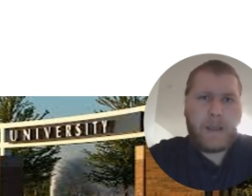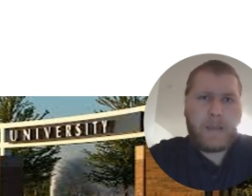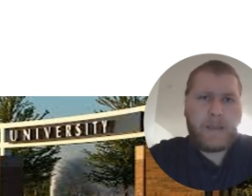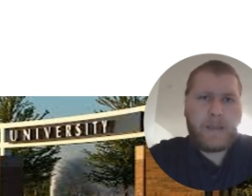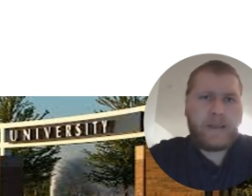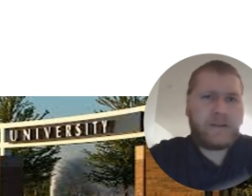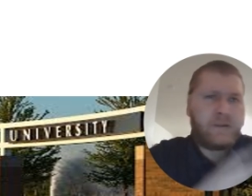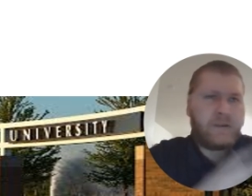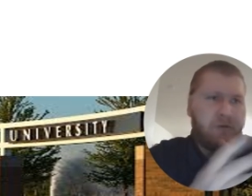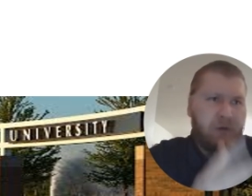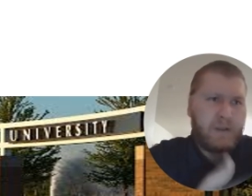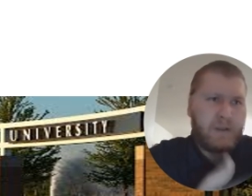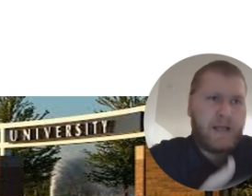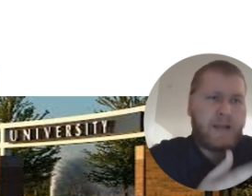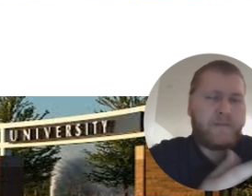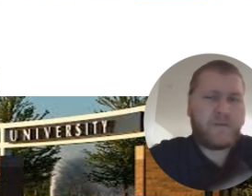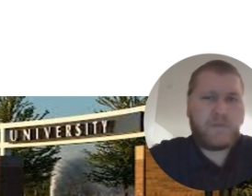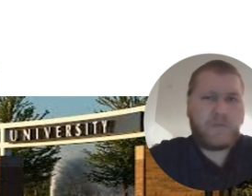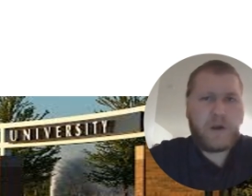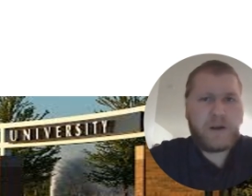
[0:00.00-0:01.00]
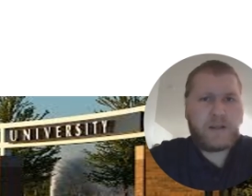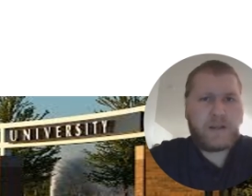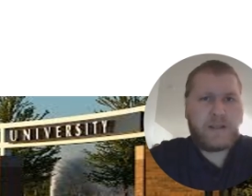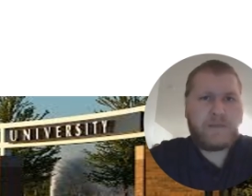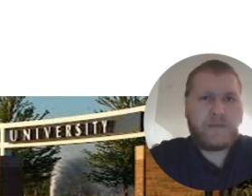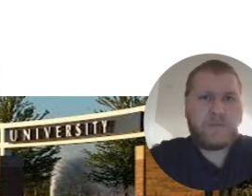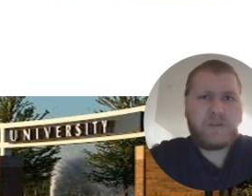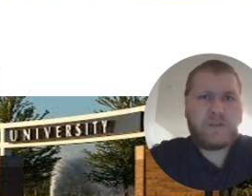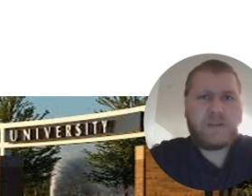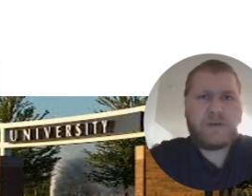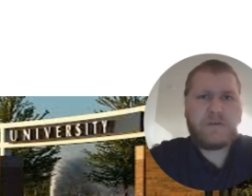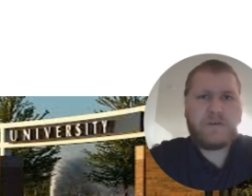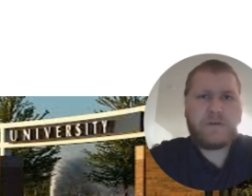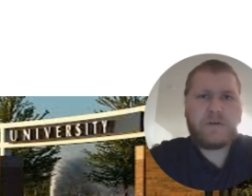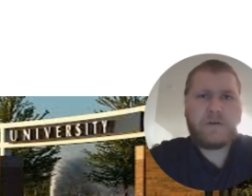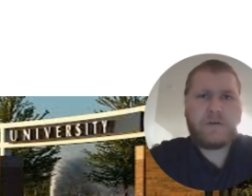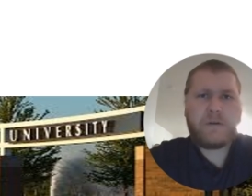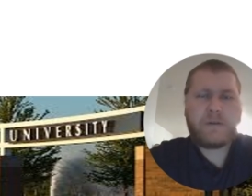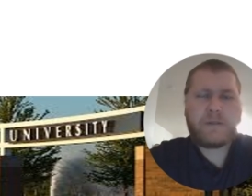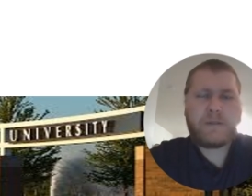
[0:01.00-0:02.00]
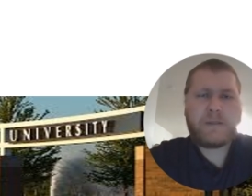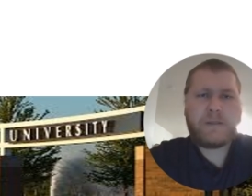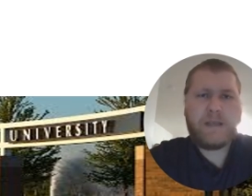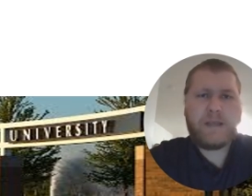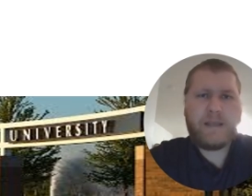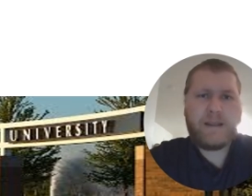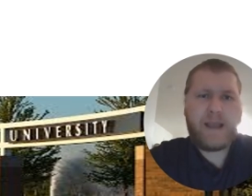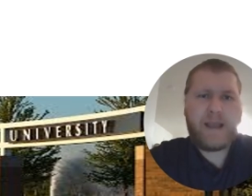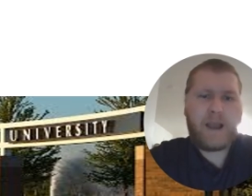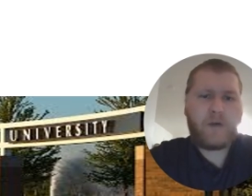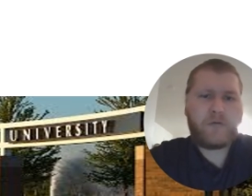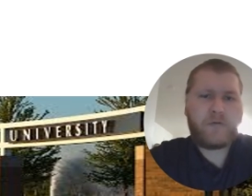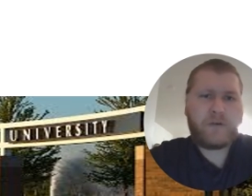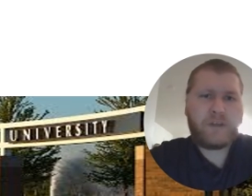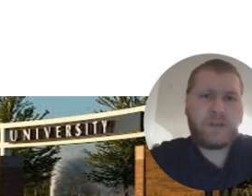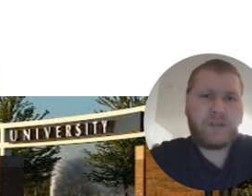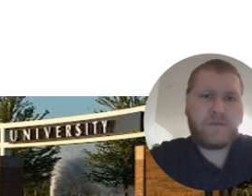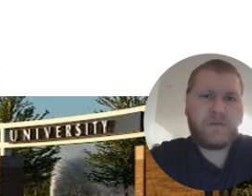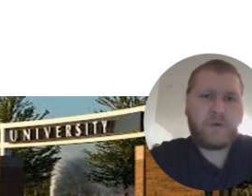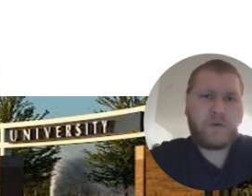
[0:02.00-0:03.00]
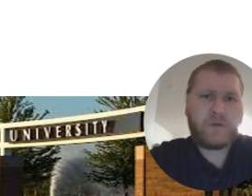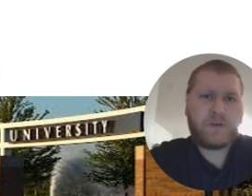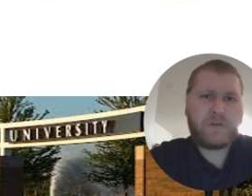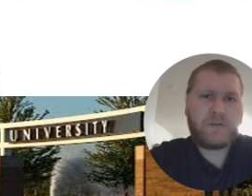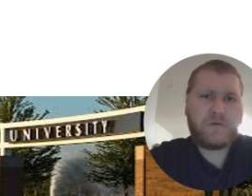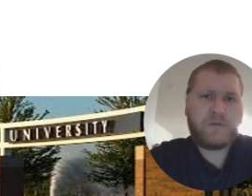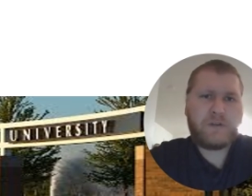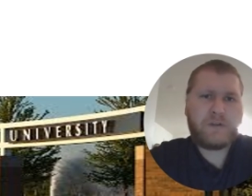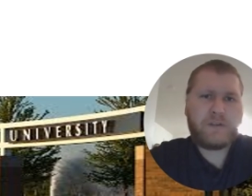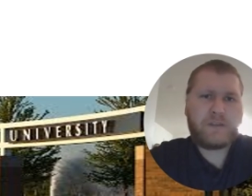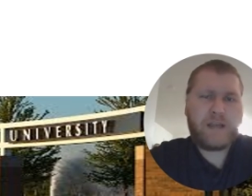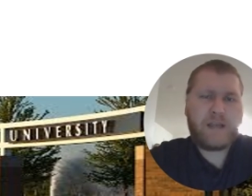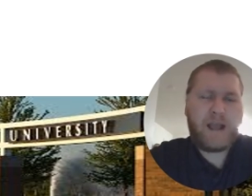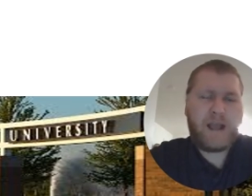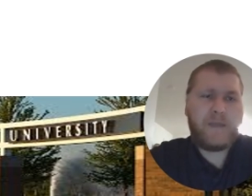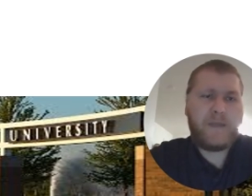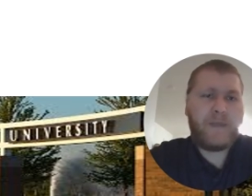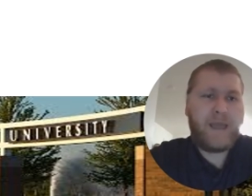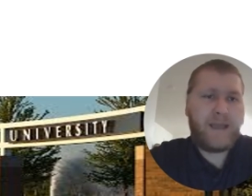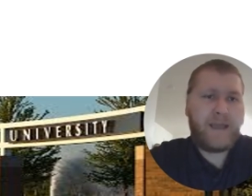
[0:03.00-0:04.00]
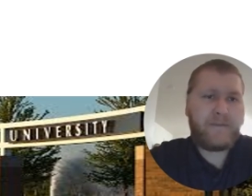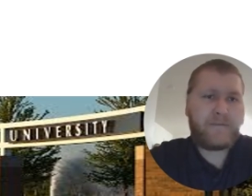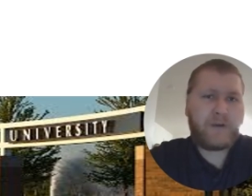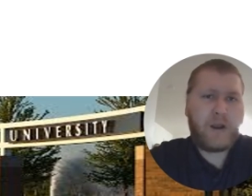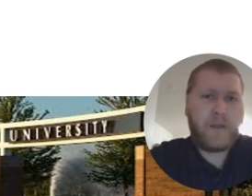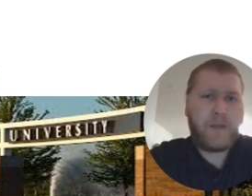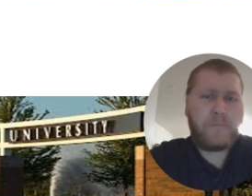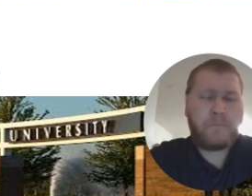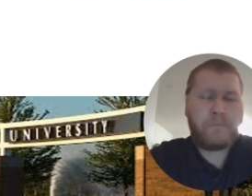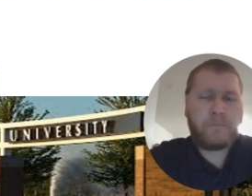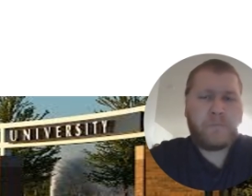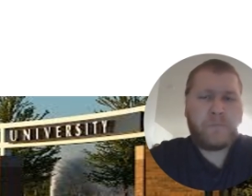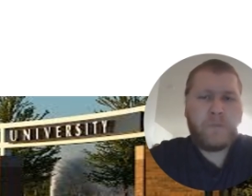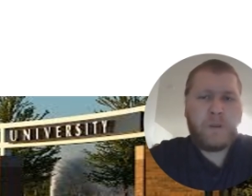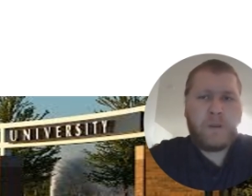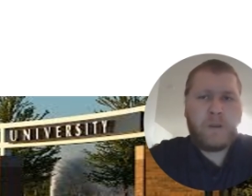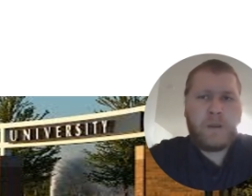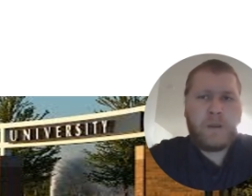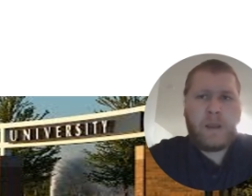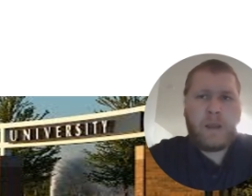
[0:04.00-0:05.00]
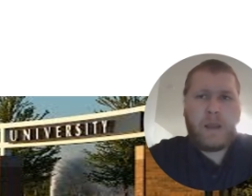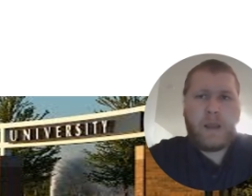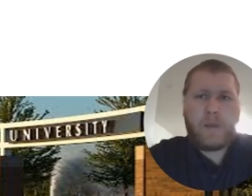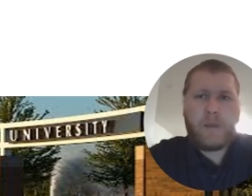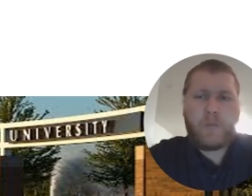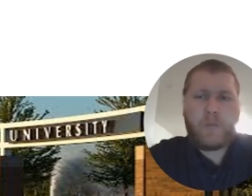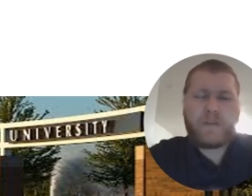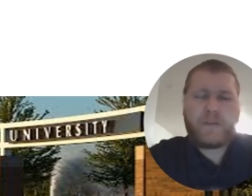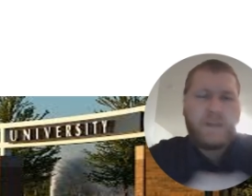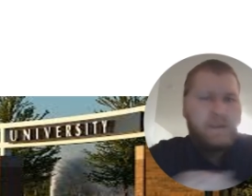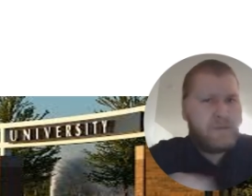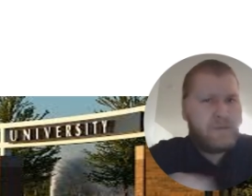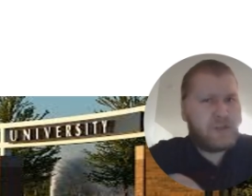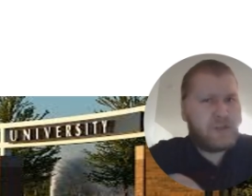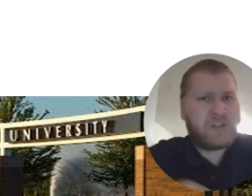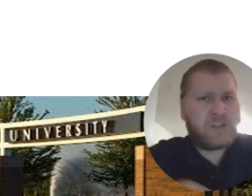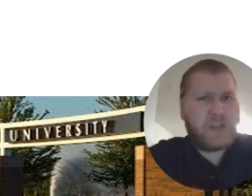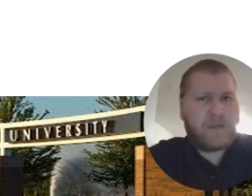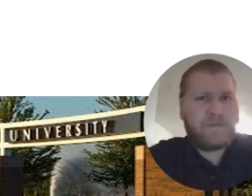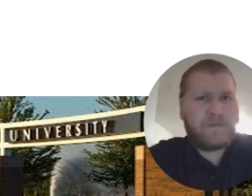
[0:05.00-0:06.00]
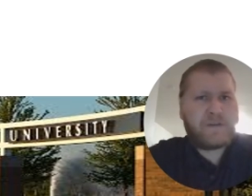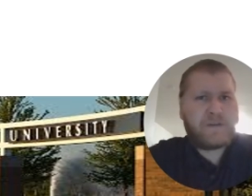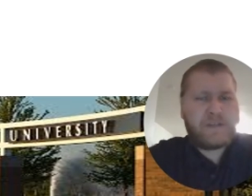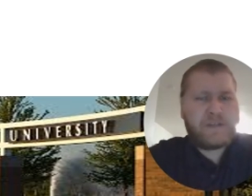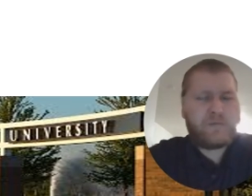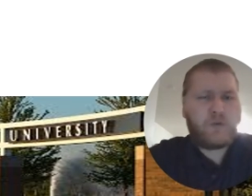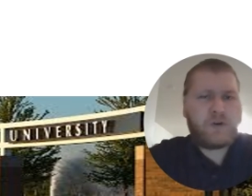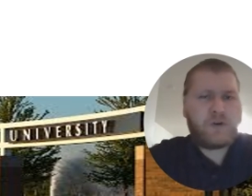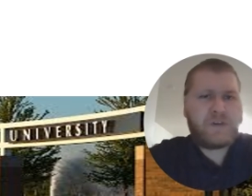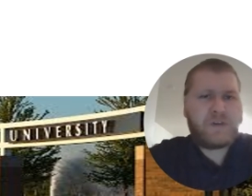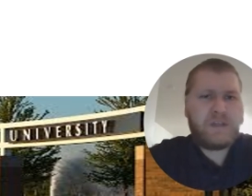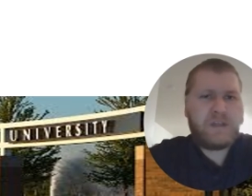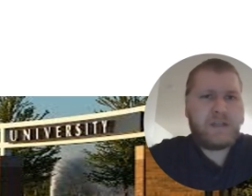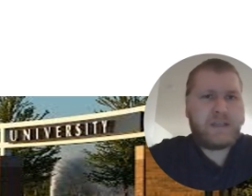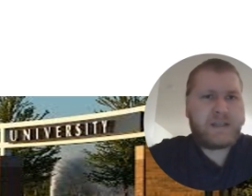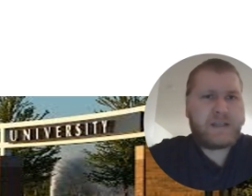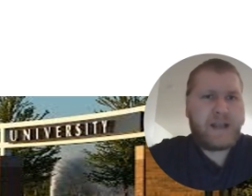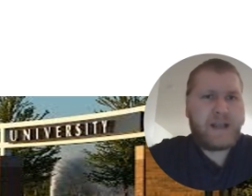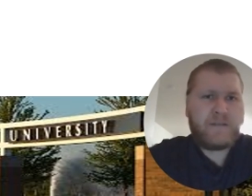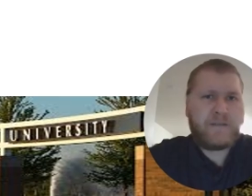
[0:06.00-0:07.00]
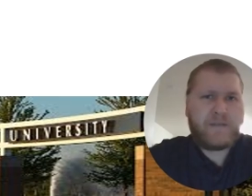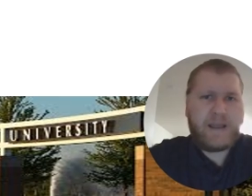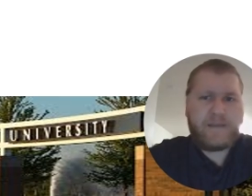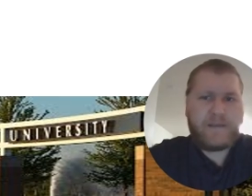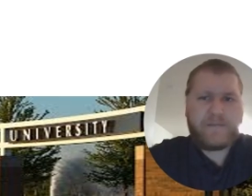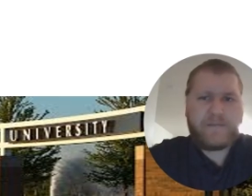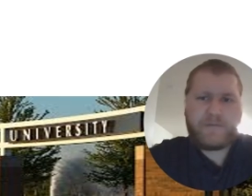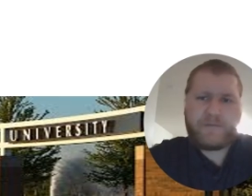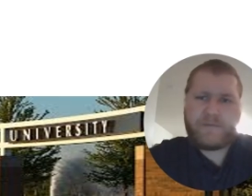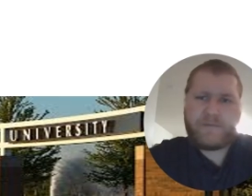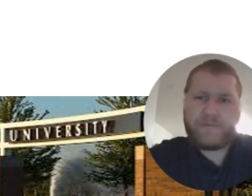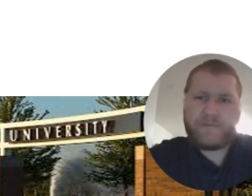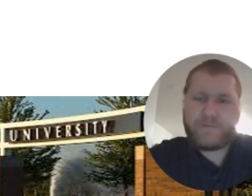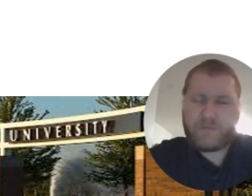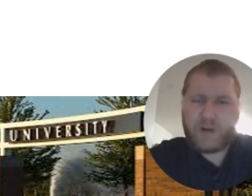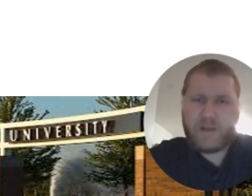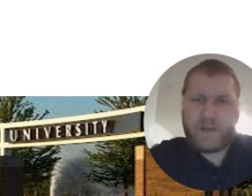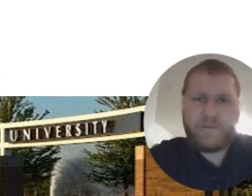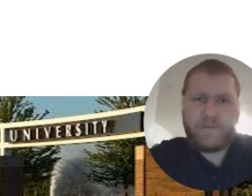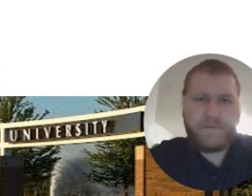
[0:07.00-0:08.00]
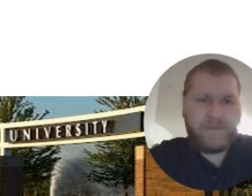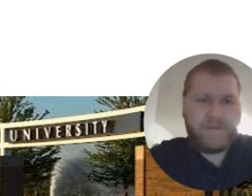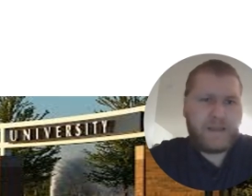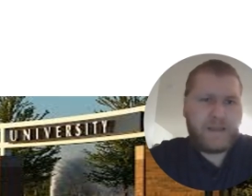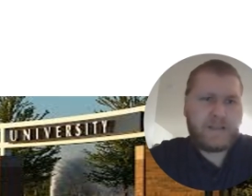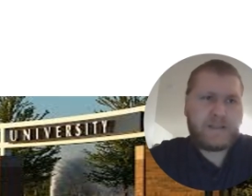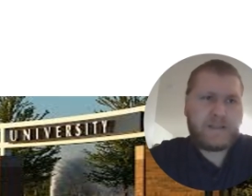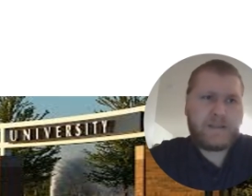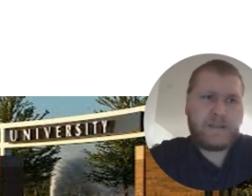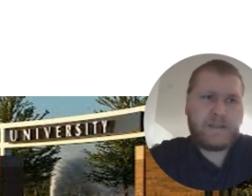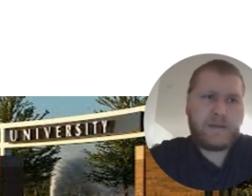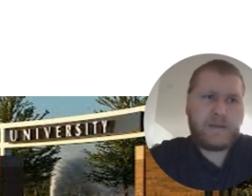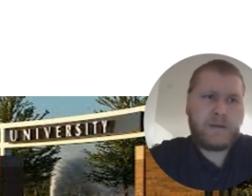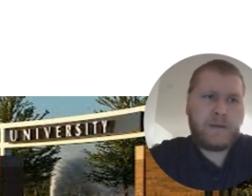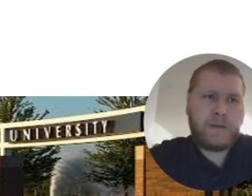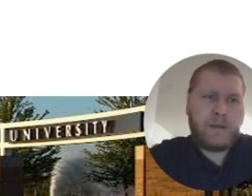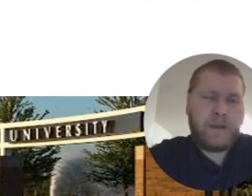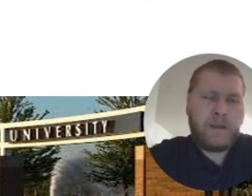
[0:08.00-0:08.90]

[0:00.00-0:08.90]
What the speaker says: They do a lot of the marketing materials and outreach for students on that front, where the admissions office is more seen as kind of that front-facing,